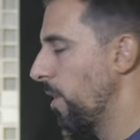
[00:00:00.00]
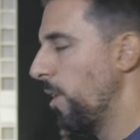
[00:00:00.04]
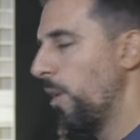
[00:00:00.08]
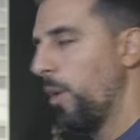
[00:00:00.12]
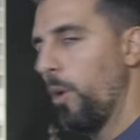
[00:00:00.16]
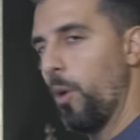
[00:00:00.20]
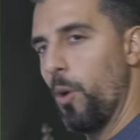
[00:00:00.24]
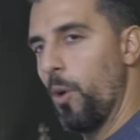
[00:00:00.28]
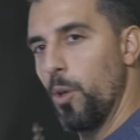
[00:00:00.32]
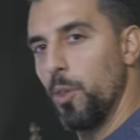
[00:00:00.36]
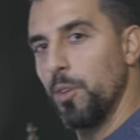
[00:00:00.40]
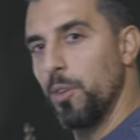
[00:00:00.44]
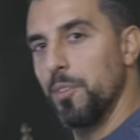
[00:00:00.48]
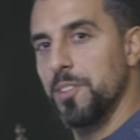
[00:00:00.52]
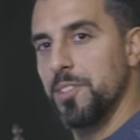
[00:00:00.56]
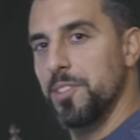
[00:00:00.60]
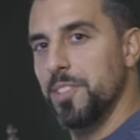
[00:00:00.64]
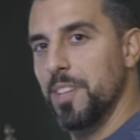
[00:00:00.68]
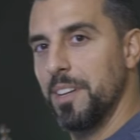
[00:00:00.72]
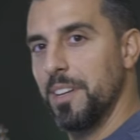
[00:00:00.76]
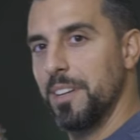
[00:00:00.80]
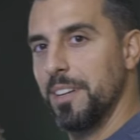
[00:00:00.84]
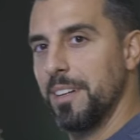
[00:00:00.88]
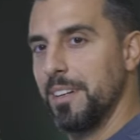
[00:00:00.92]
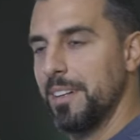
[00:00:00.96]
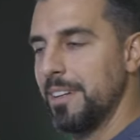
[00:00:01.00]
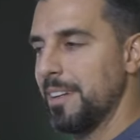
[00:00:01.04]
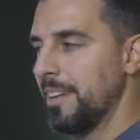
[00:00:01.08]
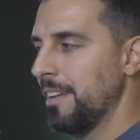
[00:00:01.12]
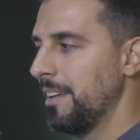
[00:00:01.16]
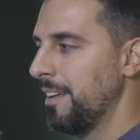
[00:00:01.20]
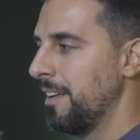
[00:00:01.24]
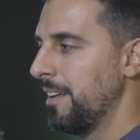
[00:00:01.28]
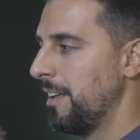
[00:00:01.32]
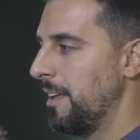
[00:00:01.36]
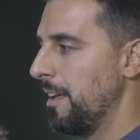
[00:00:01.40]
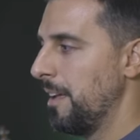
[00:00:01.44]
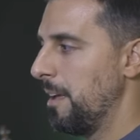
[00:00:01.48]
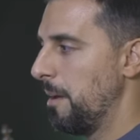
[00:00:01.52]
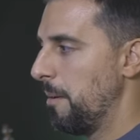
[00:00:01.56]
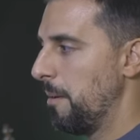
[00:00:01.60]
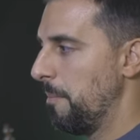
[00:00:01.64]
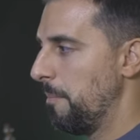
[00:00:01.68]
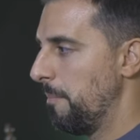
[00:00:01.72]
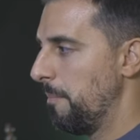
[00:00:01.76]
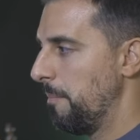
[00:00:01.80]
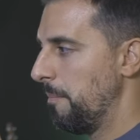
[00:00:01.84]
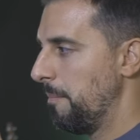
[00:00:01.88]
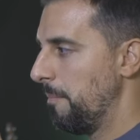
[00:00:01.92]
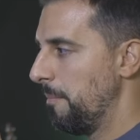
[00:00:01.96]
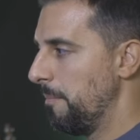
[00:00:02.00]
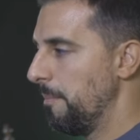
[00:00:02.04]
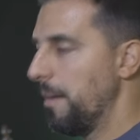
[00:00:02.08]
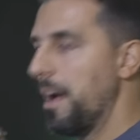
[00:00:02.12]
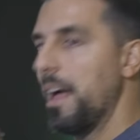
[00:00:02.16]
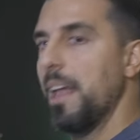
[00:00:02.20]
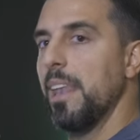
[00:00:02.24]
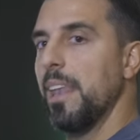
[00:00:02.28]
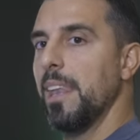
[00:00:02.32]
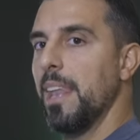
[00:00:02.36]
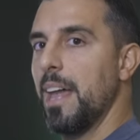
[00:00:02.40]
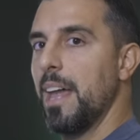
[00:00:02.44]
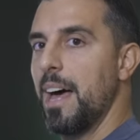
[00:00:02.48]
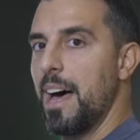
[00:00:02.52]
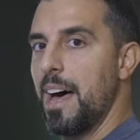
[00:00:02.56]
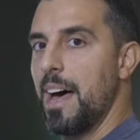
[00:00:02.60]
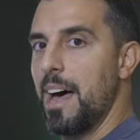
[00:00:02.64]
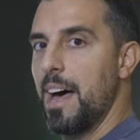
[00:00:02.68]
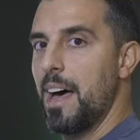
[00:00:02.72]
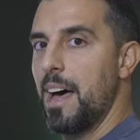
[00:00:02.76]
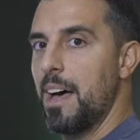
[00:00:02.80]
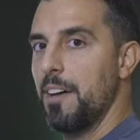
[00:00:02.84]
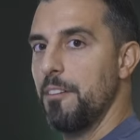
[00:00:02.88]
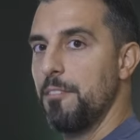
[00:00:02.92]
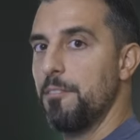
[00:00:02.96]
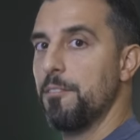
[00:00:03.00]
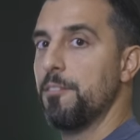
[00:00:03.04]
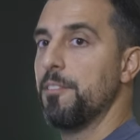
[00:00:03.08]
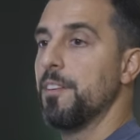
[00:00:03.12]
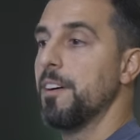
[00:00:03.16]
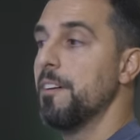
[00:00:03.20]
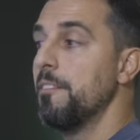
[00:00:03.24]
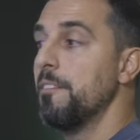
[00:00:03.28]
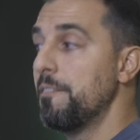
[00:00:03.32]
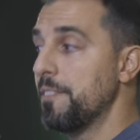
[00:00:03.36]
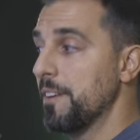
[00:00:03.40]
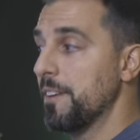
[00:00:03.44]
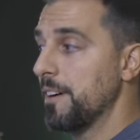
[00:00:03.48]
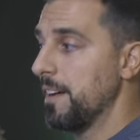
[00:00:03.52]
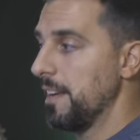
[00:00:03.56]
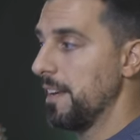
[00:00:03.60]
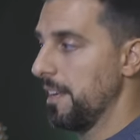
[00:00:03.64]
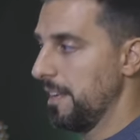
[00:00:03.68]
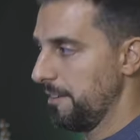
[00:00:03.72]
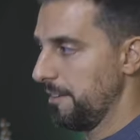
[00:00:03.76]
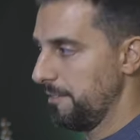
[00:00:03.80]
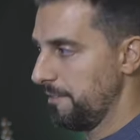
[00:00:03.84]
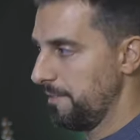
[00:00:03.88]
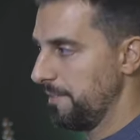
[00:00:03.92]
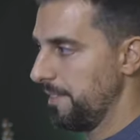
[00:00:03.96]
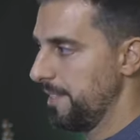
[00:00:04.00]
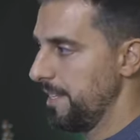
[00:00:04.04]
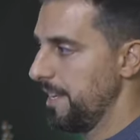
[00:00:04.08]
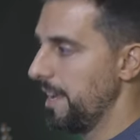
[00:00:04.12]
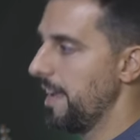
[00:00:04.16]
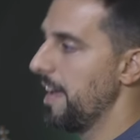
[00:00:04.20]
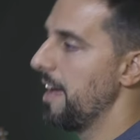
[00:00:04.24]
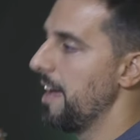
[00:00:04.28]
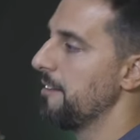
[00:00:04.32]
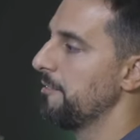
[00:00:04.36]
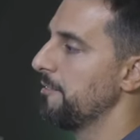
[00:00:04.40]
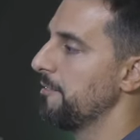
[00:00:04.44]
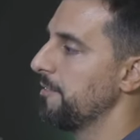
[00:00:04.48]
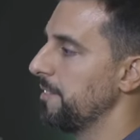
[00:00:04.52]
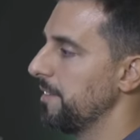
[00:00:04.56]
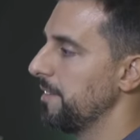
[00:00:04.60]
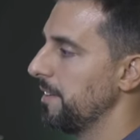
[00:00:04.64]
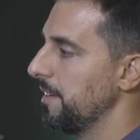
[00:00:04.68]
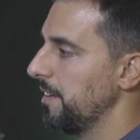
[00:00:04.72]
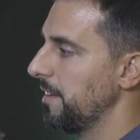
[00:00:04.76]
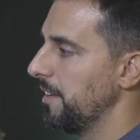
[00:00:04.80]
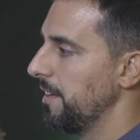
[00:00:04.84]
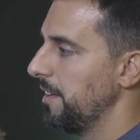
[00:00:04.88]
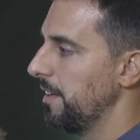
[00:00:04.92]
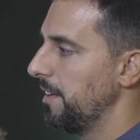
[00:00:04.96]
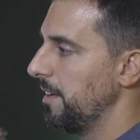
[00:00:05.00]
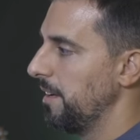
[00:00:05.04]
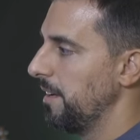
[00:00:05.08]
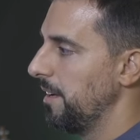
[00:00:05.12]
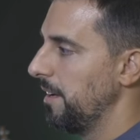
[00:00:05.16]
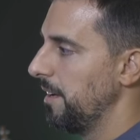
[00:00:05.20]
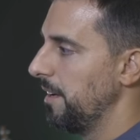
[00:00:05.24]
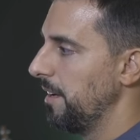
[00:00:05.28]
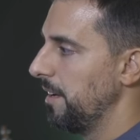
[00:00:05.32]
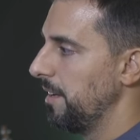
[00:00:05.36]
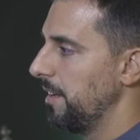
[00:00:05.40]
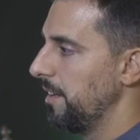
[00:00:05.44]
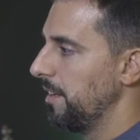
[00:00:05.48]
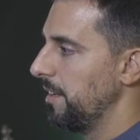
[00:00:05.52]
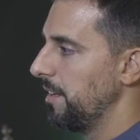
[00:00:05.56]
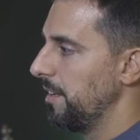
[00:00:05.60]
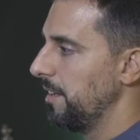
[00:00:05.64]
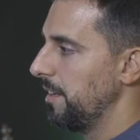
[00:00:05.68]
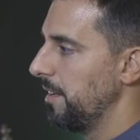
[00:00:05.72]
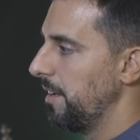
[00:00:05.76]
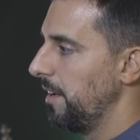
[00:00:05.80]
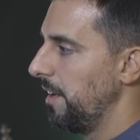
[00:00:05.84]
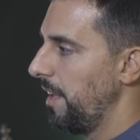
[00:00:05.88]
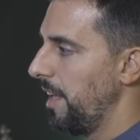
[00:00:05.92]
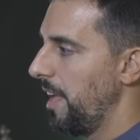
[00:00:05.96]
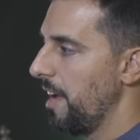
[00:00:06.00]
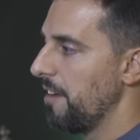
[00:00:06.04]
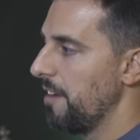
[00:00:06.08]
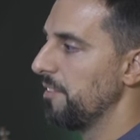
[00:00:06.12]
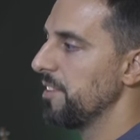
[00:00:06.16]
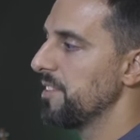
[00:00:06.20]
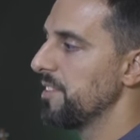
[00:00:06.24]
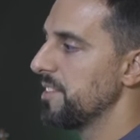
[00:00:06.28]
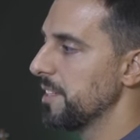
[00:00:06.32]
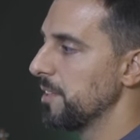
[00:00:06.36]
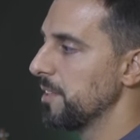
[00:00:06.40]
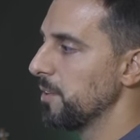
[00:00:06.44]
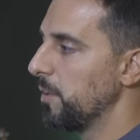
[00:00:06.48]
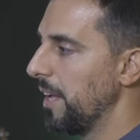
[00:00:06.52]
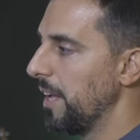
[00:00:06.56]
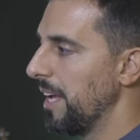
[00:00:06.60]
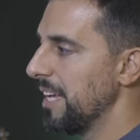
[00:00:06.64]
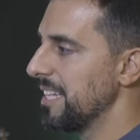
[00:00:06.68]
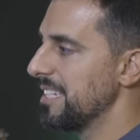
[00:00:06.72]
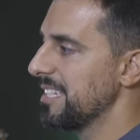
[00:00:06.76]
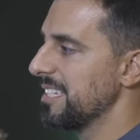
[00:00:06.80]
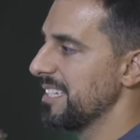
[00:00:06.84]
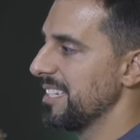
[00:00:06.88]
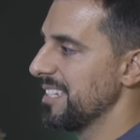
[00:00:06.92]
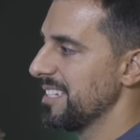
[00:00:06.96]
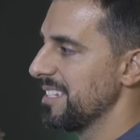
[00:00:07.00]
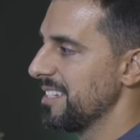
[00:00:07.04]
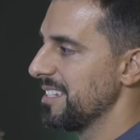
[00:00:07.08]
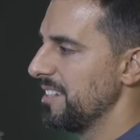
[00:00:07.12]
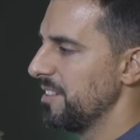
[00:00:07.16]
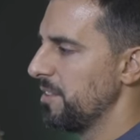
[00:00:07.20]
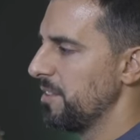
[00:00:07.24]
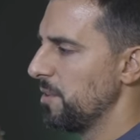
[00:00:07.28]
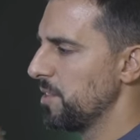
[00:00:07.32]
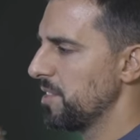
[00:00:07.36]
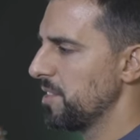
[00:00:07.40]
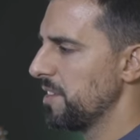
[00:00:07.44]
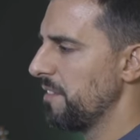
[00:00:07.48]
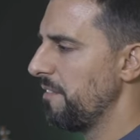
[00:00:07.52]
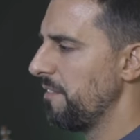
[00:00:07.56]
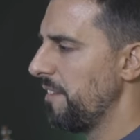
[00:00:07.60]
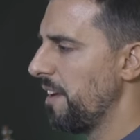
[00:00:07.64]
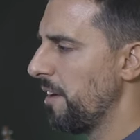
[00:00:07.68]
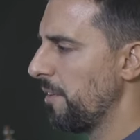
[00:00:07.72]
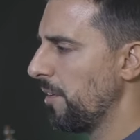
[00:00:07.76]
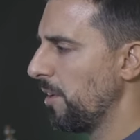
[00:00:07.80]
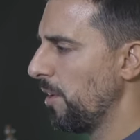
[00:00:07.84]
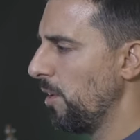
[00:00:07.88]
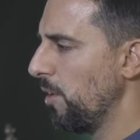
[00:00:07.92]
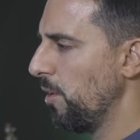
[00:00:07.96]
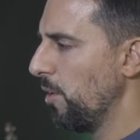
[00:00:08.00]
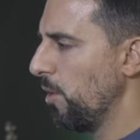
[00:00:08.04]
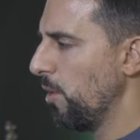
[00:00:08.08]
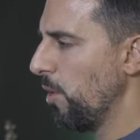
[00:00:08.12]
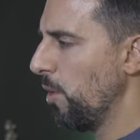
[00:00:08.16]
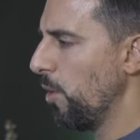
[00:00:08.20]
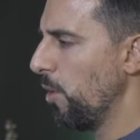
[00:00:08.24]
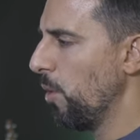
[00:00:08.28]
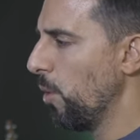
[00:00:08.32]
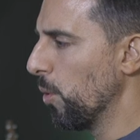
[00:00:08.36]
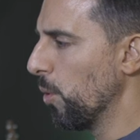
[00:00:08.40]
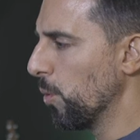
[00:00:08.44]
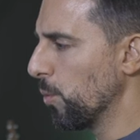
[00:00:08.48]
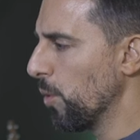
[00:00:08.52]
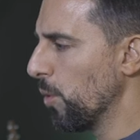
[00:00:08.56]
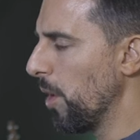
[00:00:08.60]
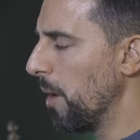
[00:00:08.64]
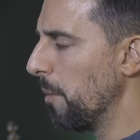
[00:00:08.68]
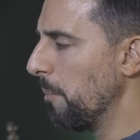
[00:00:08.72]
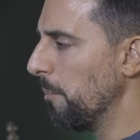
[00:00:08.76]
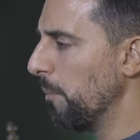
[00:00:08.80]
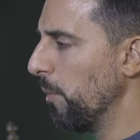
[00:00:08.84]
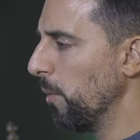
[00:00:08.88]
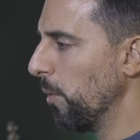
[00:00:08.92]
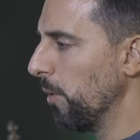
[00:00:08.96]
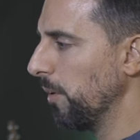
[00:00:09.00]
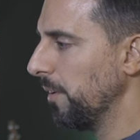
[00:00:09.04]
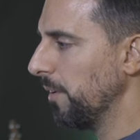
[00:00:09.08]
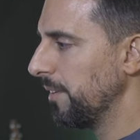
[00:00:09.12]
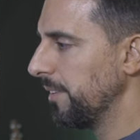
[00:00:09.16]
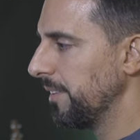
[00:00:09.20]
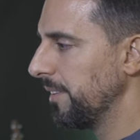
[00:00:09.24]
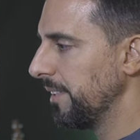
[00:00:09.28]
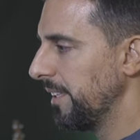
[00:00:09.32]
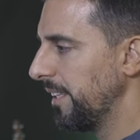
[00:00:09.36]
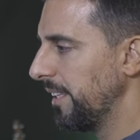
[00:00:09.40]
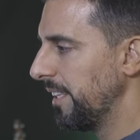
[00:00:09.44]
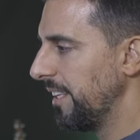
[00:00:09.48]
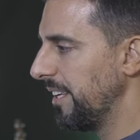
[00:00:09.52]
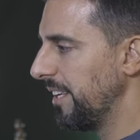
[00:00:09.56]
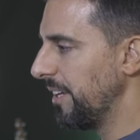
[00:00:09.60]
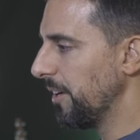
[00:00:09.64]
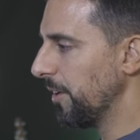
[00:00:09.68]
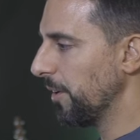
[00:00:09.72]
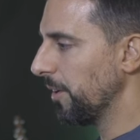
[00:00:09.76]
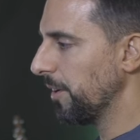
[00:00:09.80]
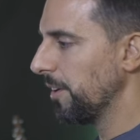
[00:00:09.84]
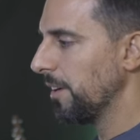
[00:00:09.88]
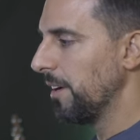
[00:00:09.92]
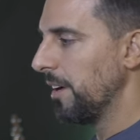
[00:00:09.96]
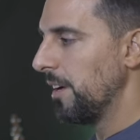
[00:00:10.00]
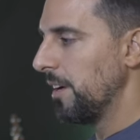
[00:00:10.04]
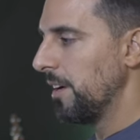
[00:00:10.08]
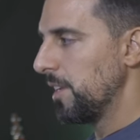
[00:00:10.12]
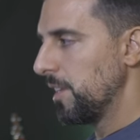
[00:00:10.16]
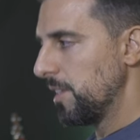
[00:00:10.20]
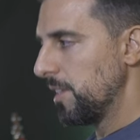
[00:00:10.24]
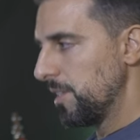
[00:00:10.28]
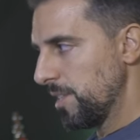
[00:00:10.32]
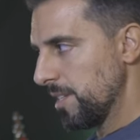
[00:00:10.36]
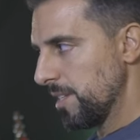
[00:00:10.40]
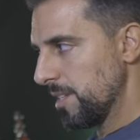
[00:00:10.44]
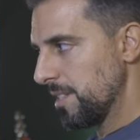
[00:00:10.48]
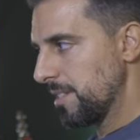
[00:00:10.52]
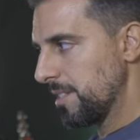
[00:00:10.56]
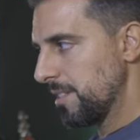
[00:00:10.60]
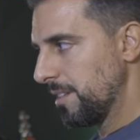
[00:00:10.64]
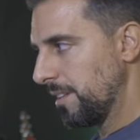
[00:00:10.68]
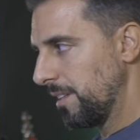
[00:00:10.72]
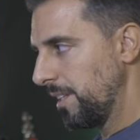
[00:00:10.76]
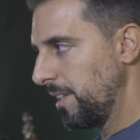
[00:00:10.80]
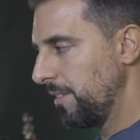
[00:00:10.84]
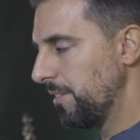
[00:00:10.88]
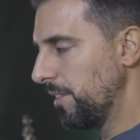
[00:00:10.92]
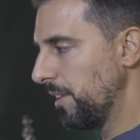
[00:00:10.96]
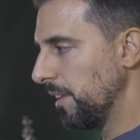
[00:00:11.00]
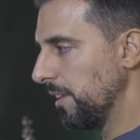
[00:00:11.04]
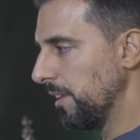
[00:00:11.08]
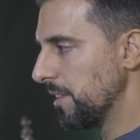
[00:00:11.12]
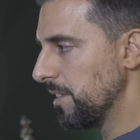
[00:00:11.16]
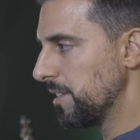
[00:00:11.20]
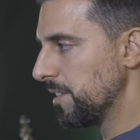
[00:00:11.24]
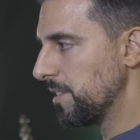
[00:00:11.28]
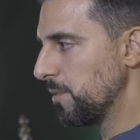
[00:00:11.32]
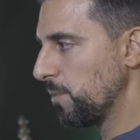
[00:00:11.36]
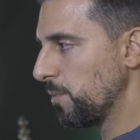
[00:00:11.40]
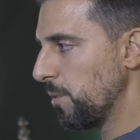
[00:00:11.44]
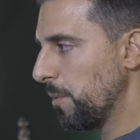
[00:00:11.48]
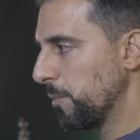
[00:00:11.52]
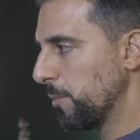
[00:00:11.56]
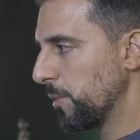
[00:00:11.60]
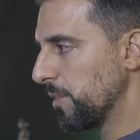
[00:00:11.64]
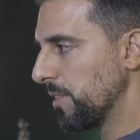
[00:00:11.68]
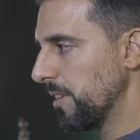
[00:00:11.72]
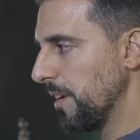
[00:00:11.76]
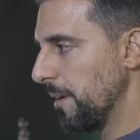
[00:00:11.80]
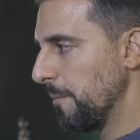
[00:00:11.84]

All of a sudden, my life, left the F. Every single S's. There is a very low rumble here. Just give it a listen one more time.